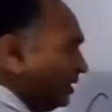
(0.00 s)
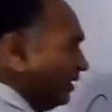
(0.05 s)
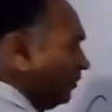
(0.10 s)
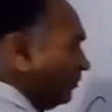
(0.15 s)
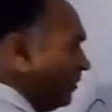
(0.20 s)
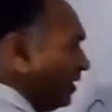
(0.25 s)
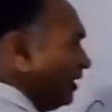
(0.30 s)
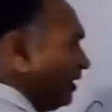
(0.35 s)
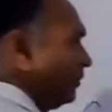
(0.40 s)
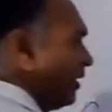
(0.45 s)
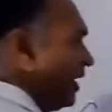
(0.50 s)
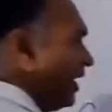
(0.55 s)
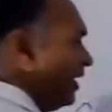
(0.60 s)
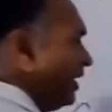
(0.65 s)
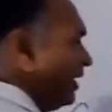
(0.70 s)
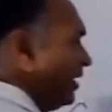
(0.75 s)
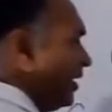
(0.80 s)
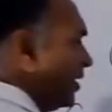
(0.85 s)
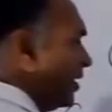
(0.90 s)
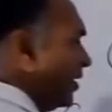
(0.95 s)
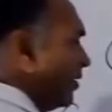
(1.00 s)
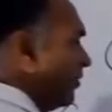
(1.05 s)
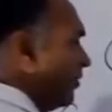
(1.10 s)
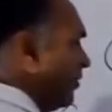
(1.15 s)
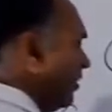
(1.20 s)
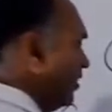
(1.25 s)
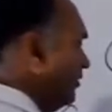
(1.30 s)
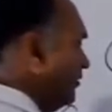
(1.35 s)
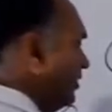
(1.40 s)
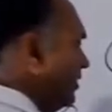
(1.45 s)
Multiplying,
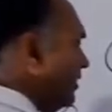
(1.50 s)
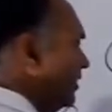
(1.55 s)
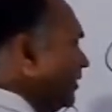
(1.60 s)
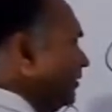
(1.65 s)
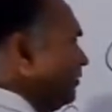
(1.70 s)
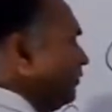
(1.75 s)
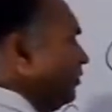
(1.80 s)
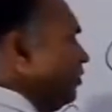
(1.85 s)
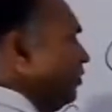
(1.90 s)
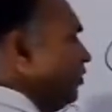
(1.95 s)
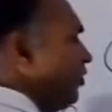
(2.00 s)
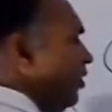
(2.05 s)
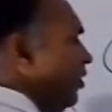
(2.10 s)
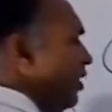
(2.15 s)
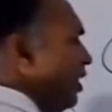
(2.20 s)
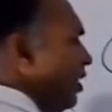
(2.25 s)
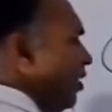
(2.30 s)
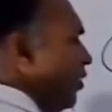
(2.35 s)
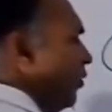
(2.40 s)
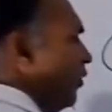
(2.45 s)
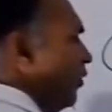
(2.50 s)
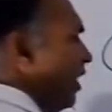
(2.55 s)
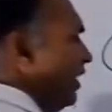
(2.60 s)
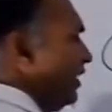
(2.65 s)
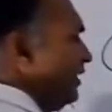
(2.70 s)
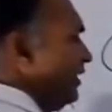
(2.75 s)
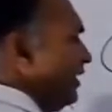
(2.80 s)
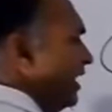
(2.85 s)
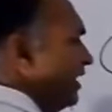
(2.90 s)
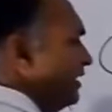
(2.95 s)
it will give you
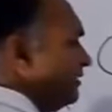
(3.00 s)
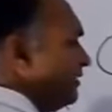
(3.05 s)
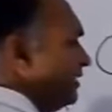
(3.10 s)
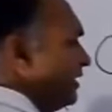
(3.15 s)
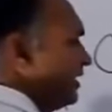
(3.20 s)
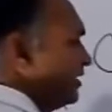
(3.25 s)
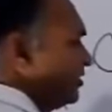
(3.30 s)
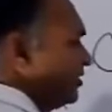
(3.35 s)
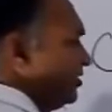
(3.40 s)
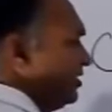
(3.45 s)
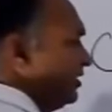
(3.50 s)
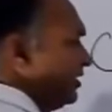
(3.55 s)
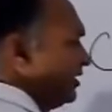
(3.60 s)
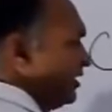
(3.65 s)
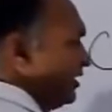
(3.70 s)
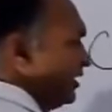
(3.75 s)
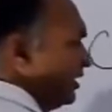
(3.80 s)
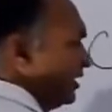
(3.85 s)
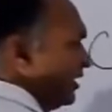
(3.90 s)
120.